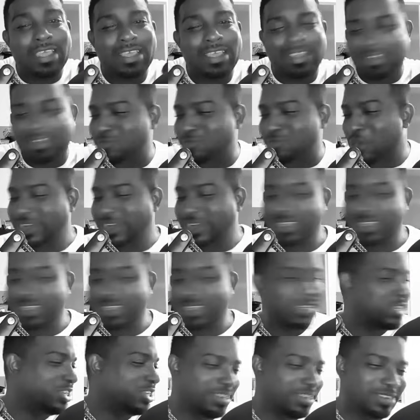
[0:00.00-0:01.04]
Bro, I need a
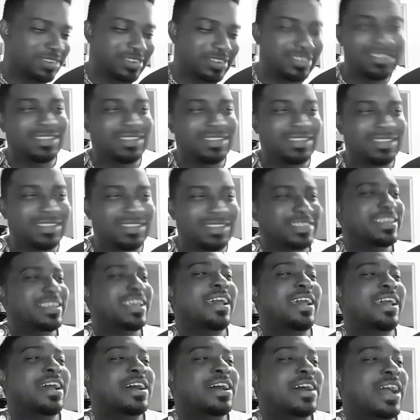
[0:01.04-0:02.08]
chain.
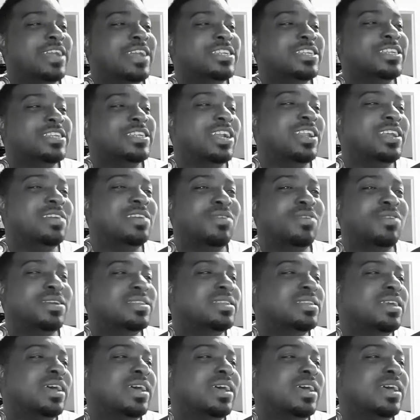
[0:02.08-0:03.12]
Alright, chain link 1,
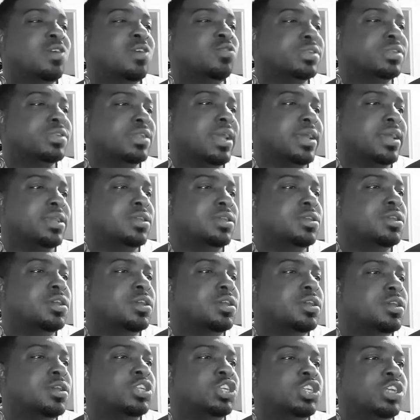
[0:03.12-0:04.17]
Kusanagi.
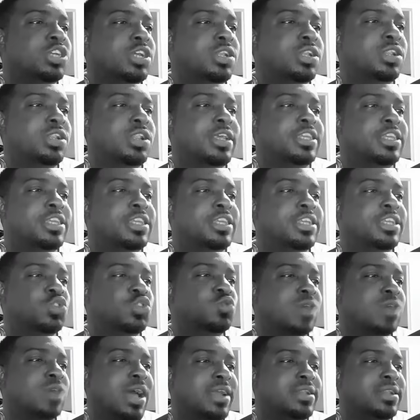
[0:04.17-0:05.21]
Chain link 2,
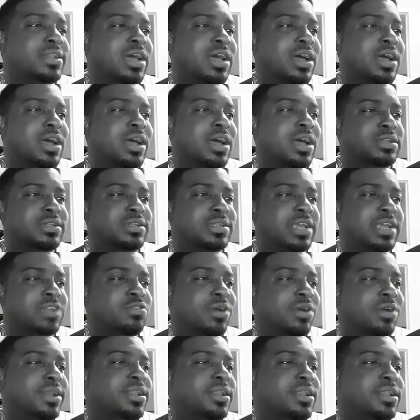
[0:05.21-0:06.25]
add this card to
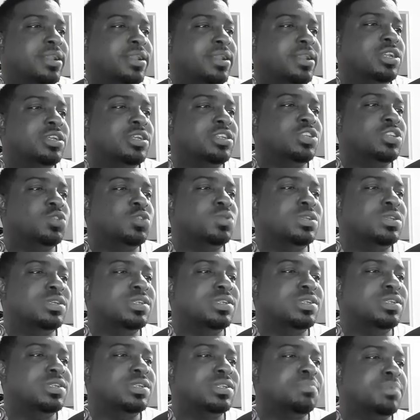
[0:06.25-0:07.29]
hand. Chain link 2, the
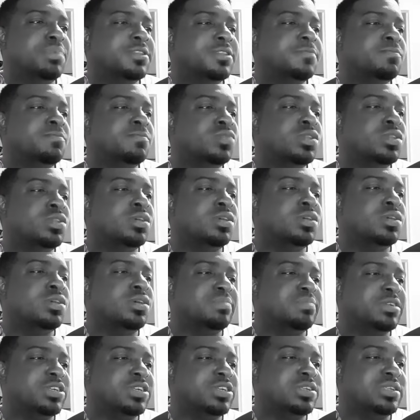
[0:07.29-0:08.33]
Serpent.
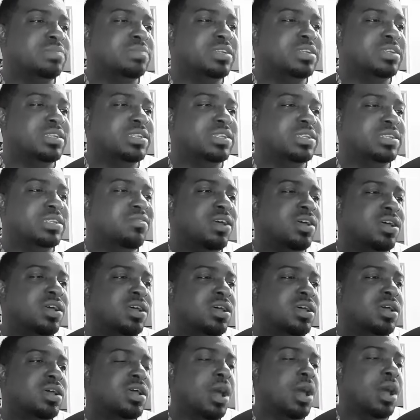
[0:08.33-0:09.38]
Special summon itself.
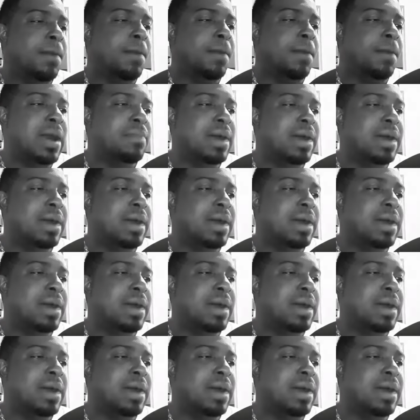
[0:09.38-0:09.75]
And